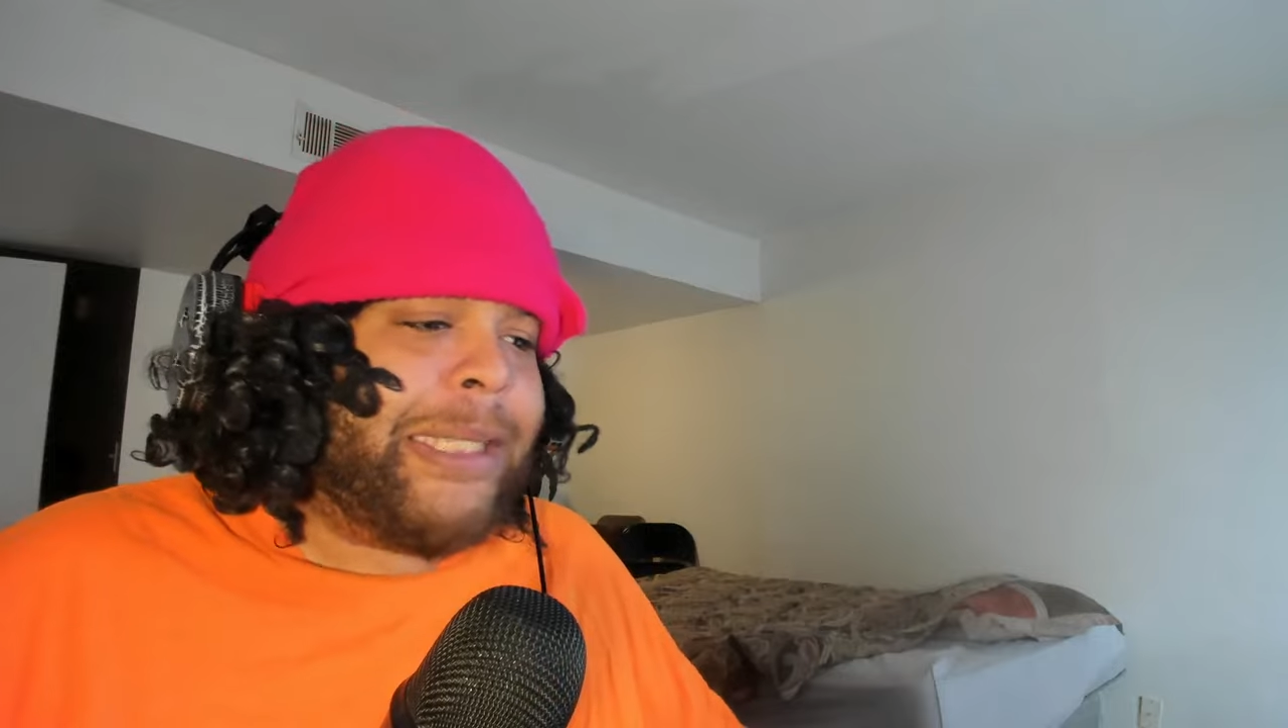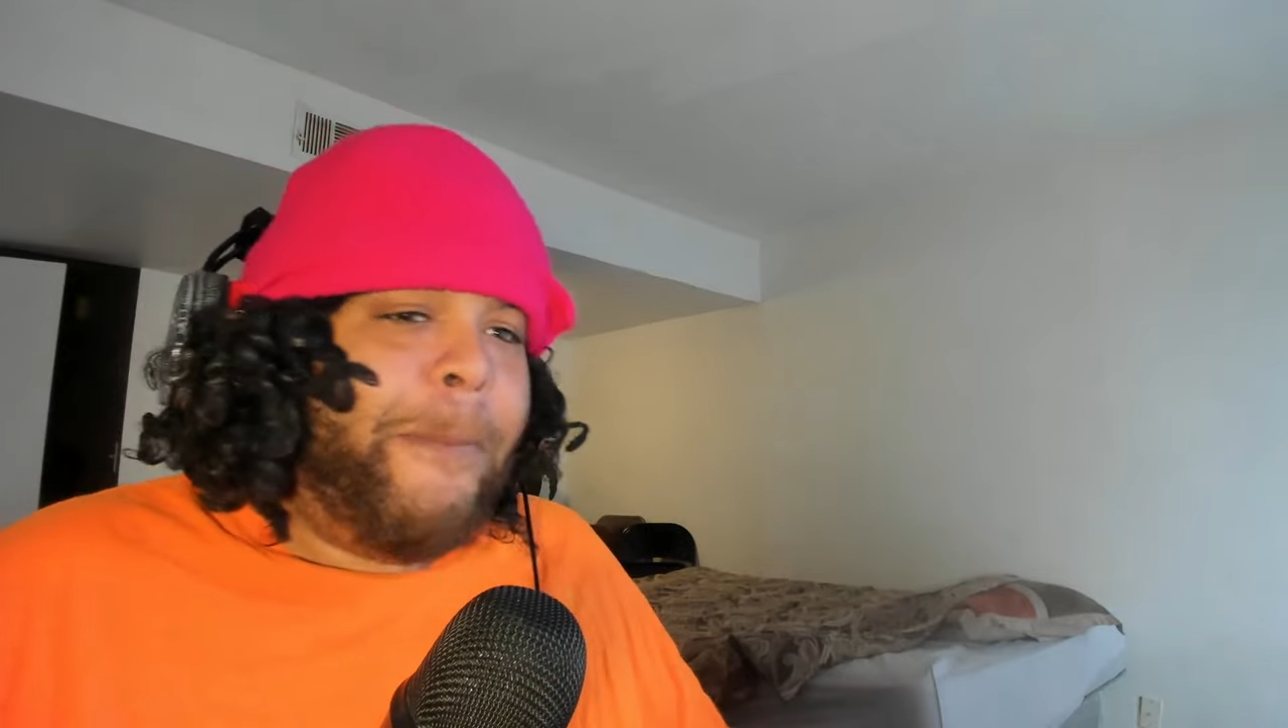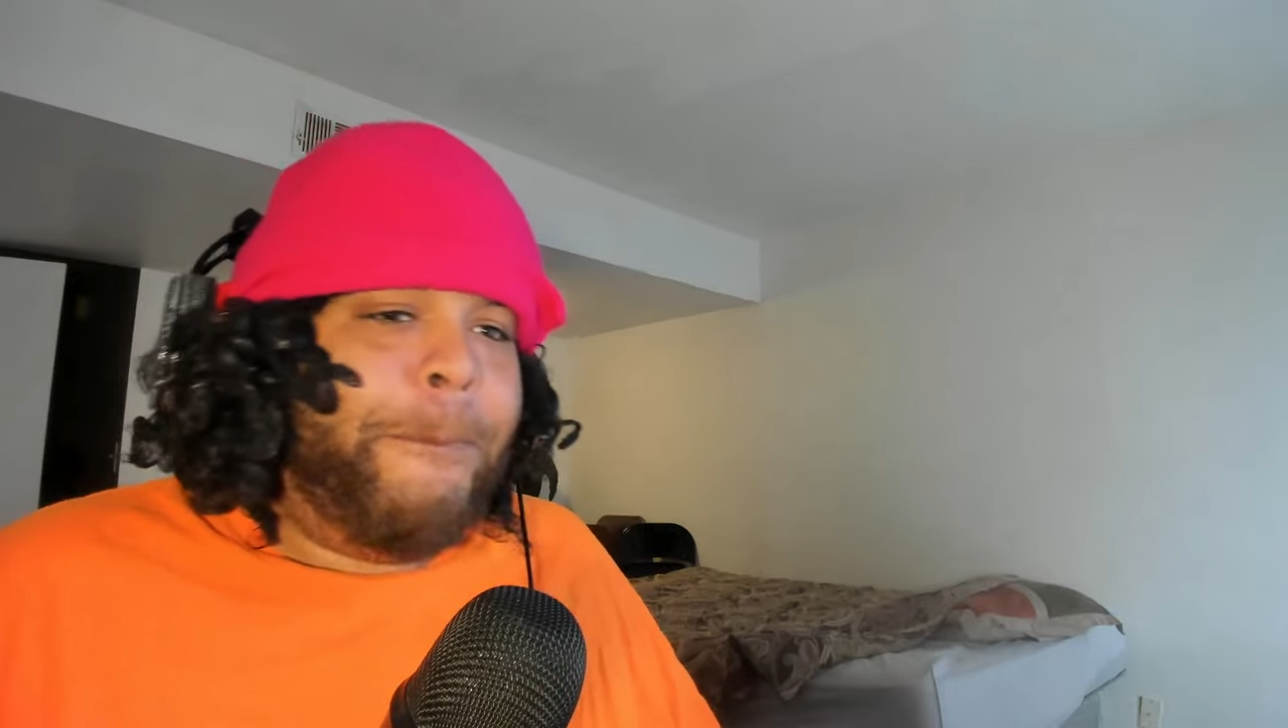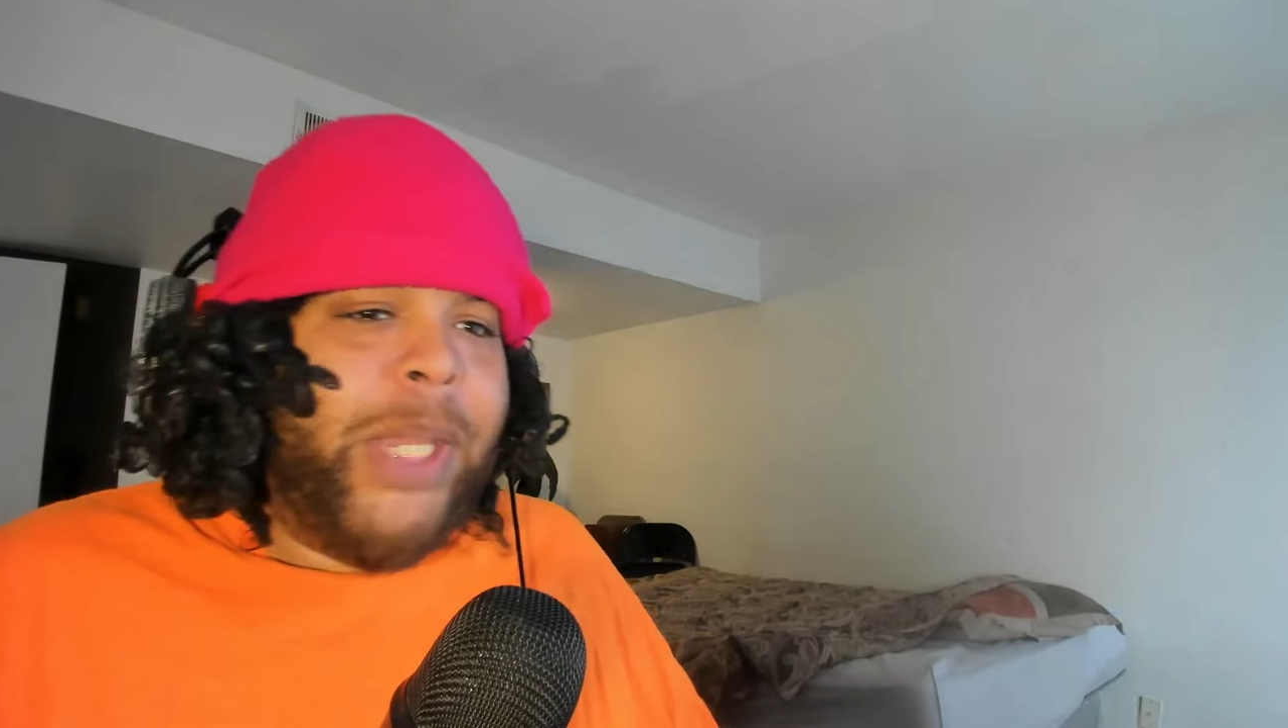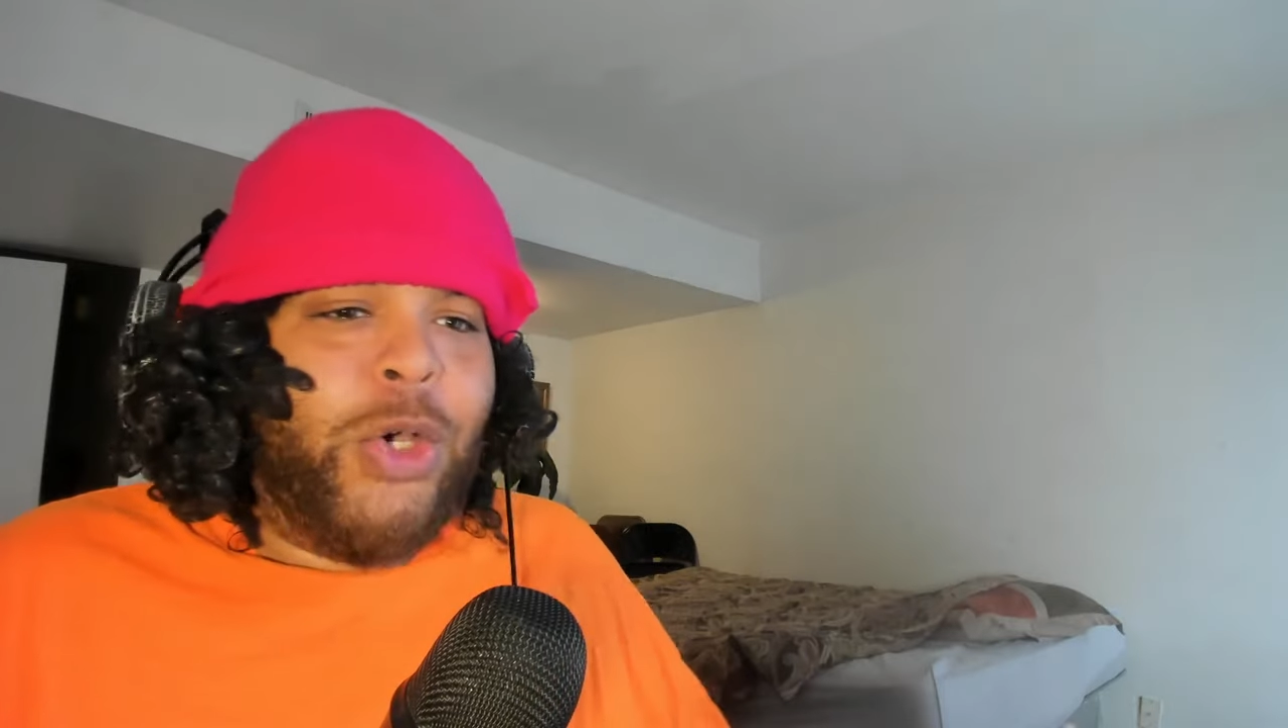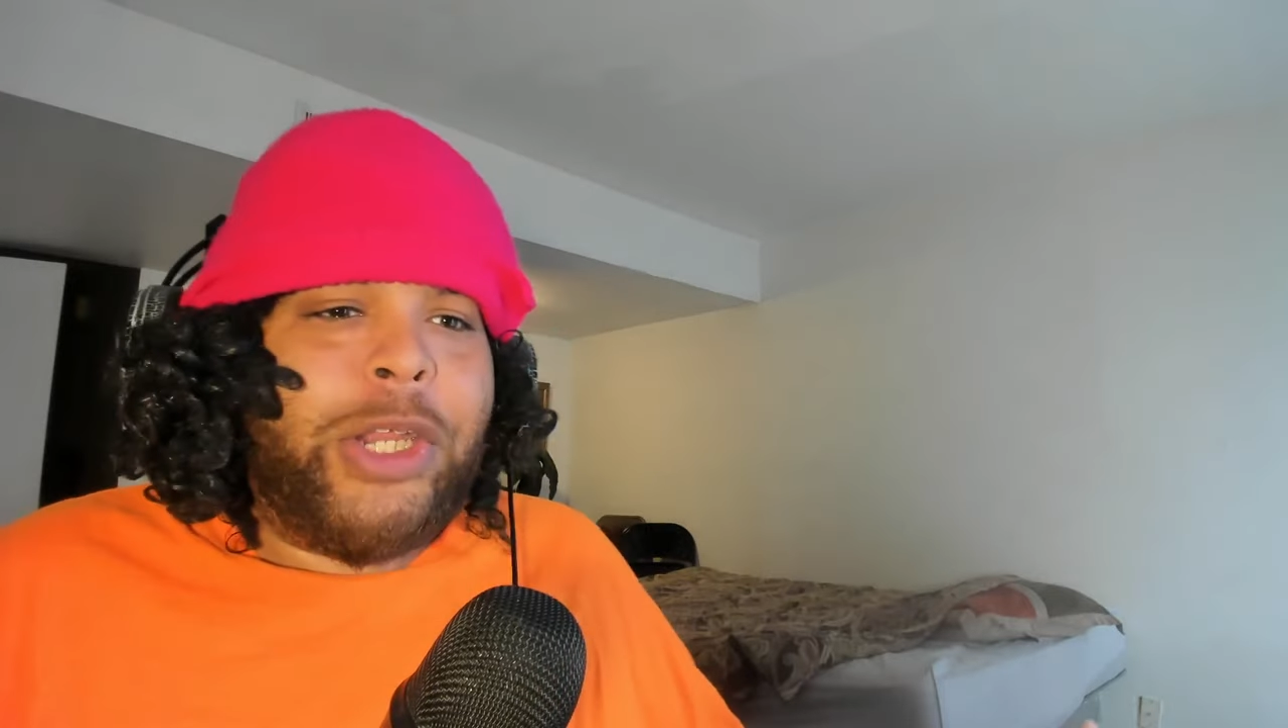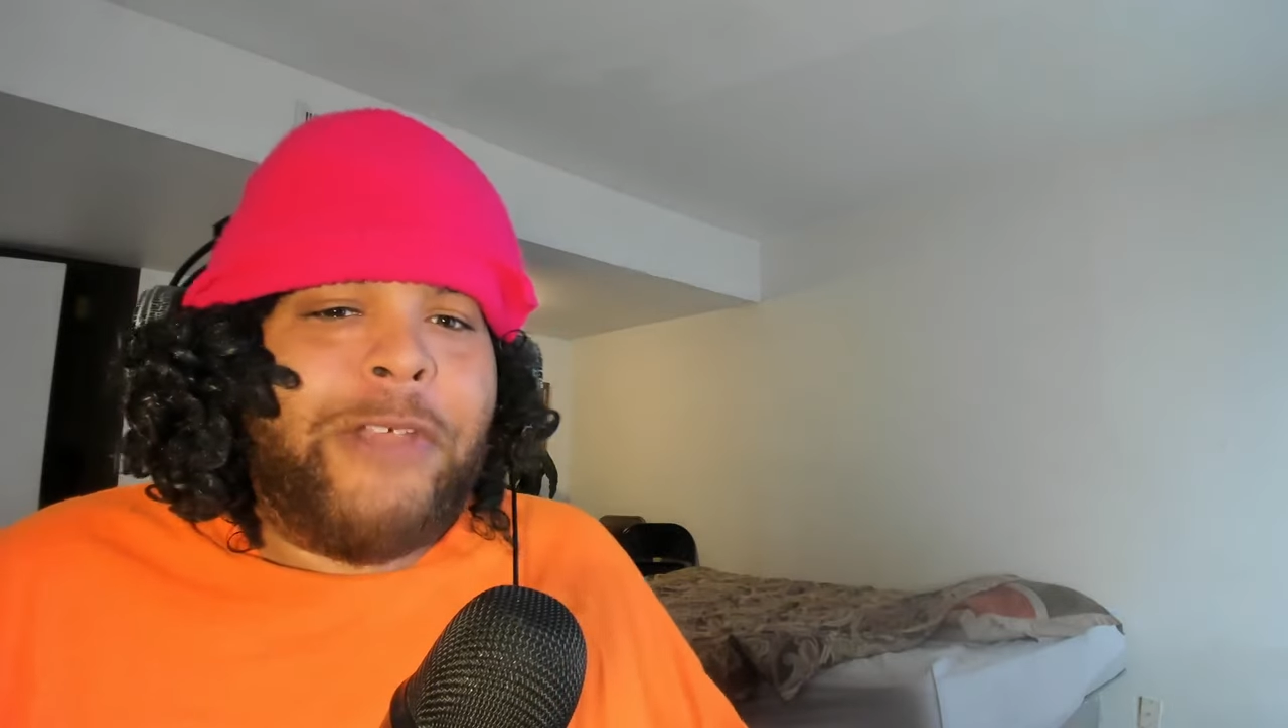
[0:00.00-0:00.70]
build in